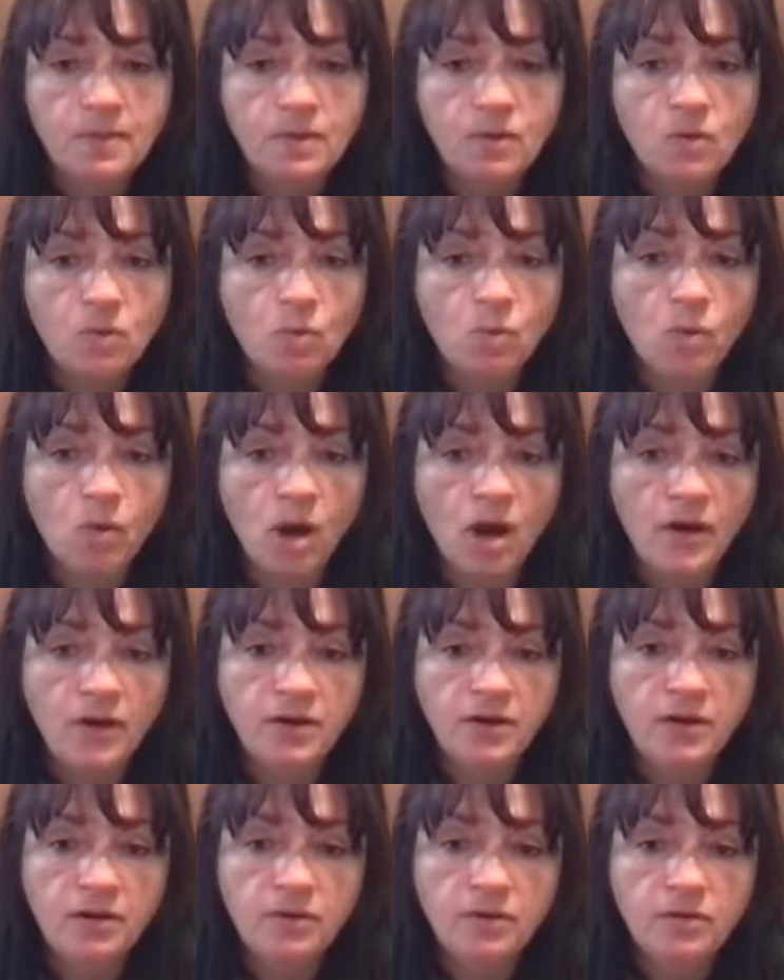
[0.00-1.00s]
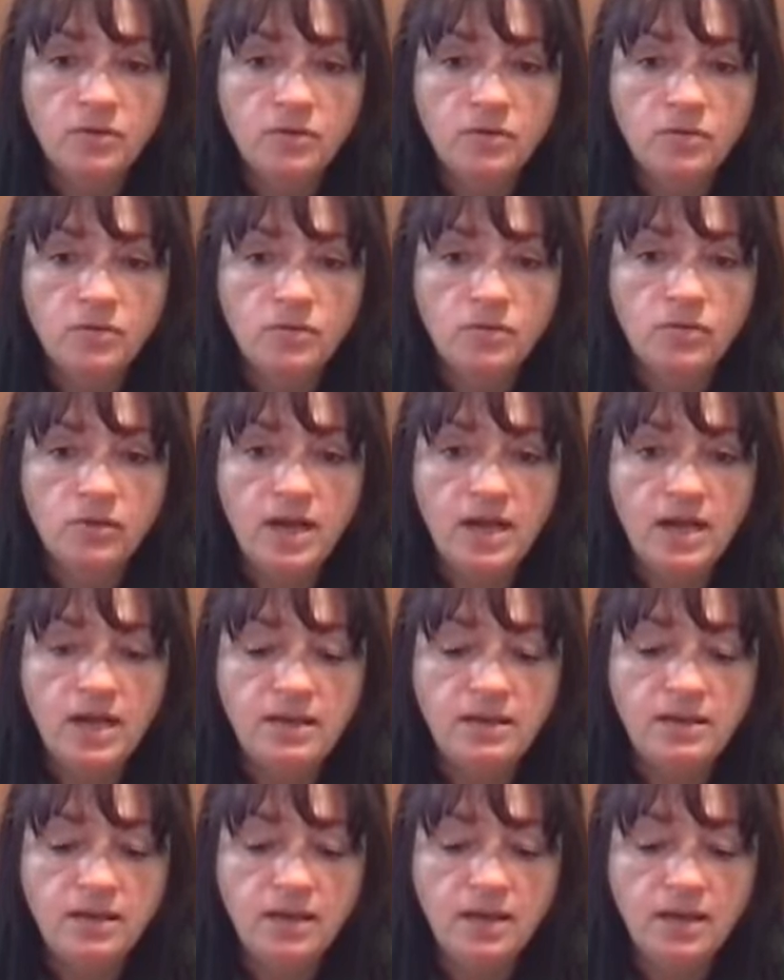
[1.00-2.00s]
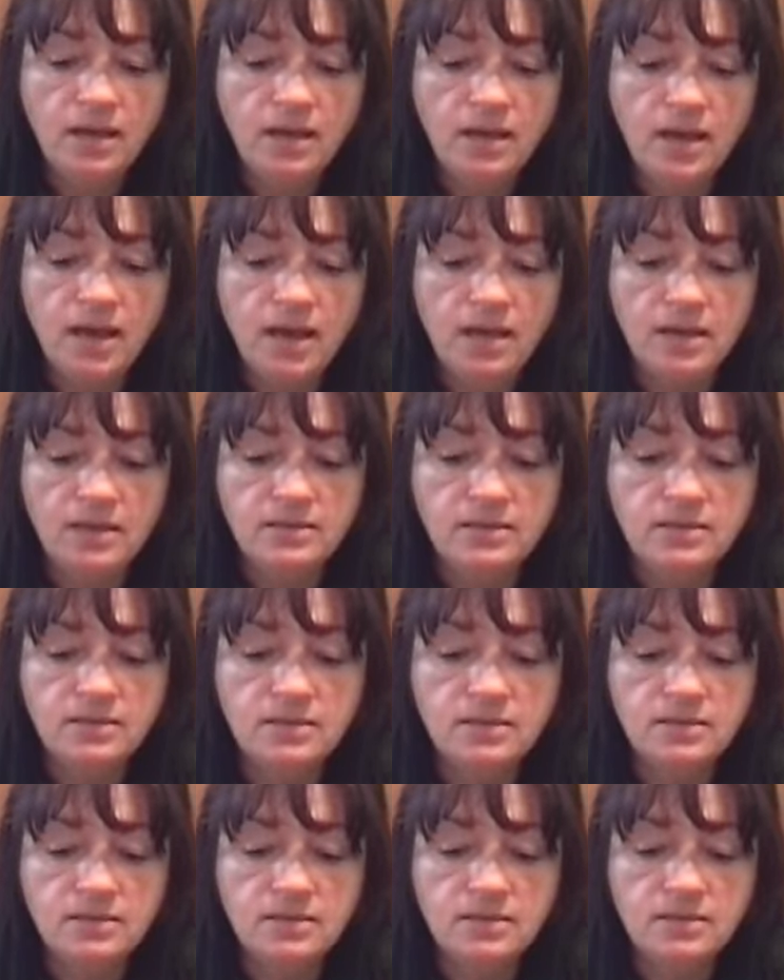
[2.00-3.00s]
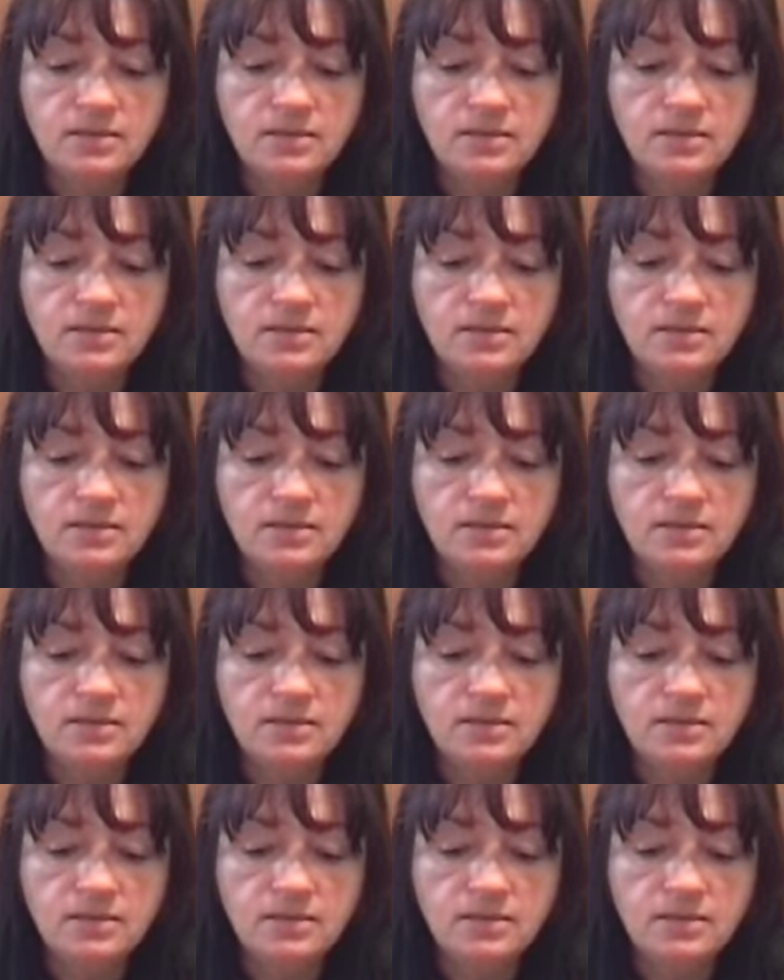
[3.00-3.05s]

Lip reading: Water, rain, and ice.